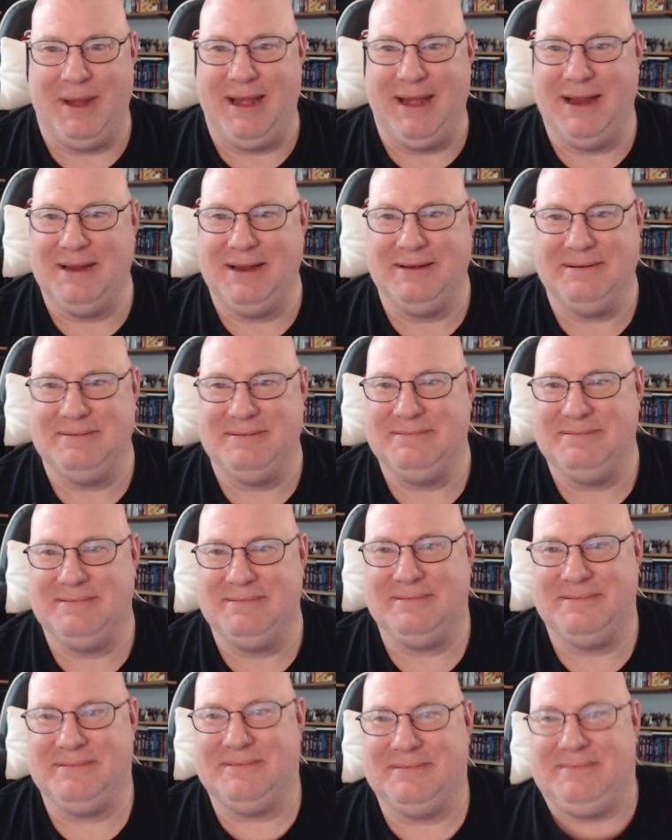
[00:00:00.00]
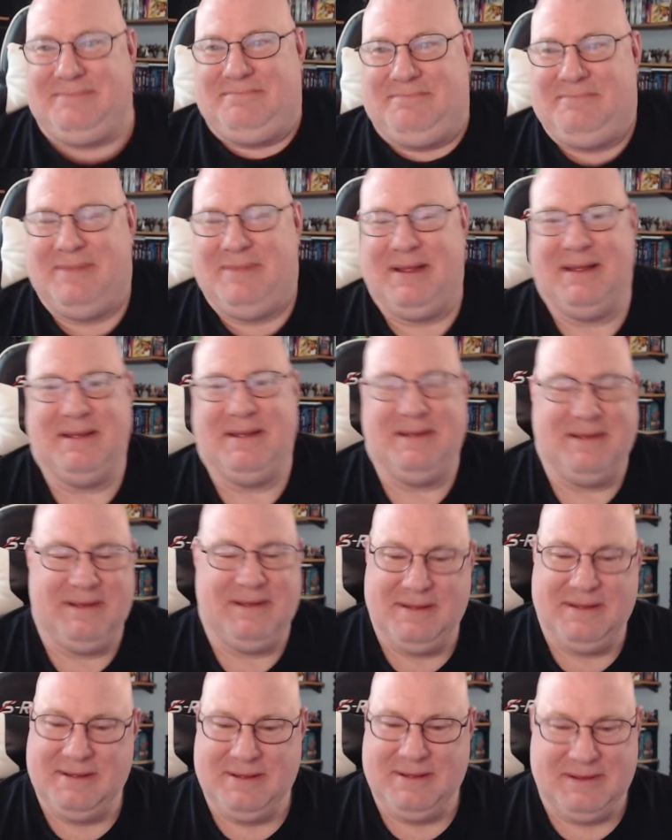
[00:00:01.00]
see if she wants me to bring something home for
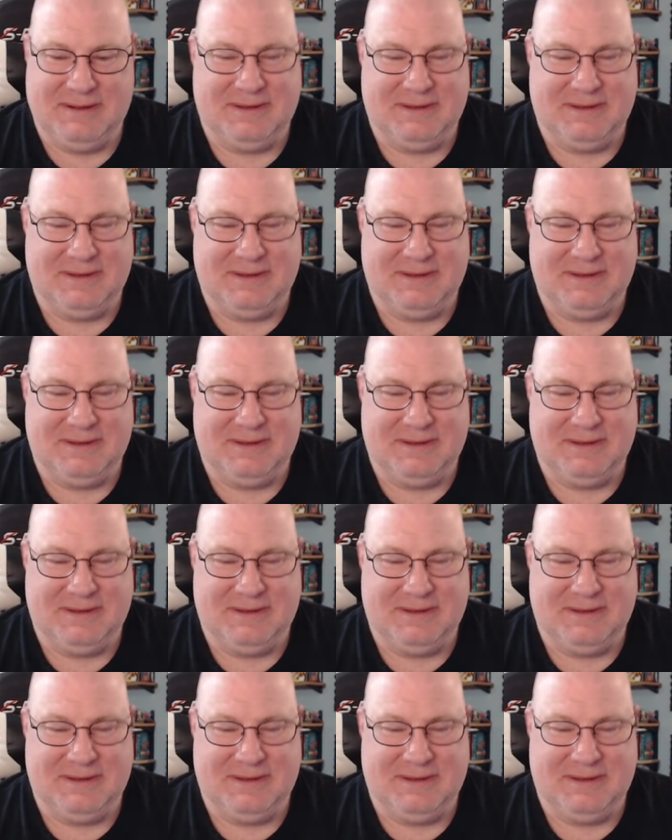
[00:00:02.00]
dinner.